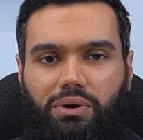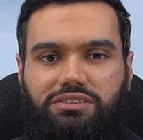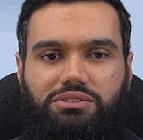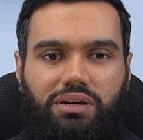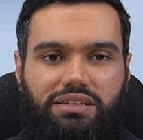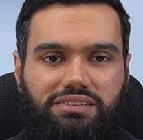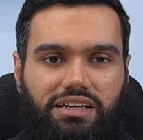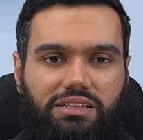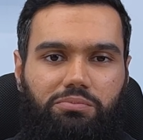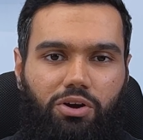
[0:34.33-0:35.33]
once you
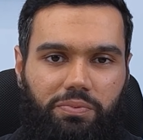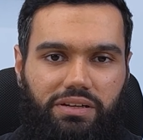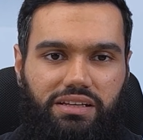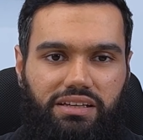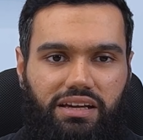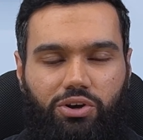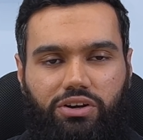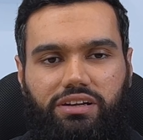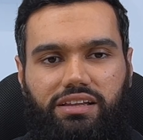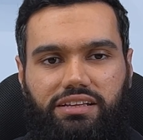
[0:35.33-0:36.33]
understand it properly, your
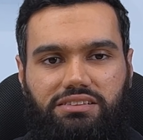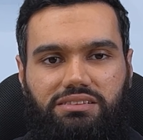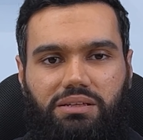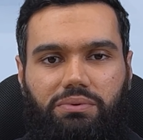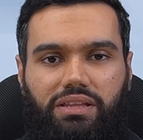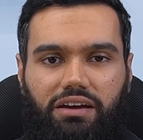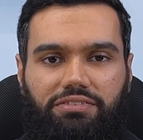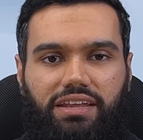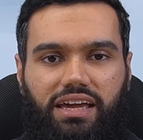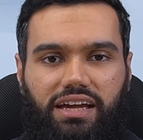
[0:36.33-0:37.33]
relationship with
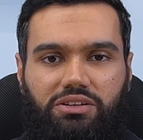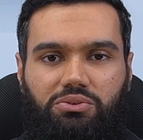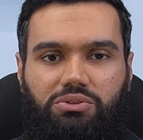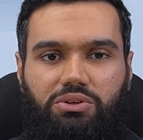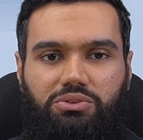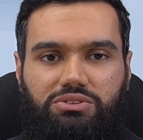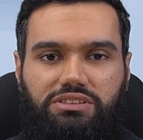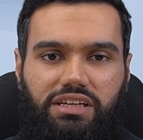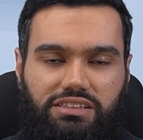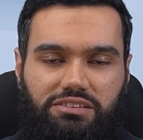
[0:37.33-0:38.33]
every AI tool you use
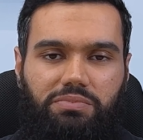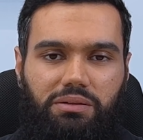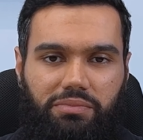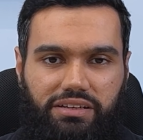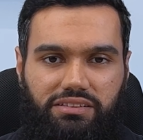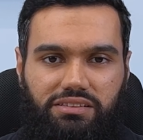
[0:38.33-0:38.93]
changes permanently.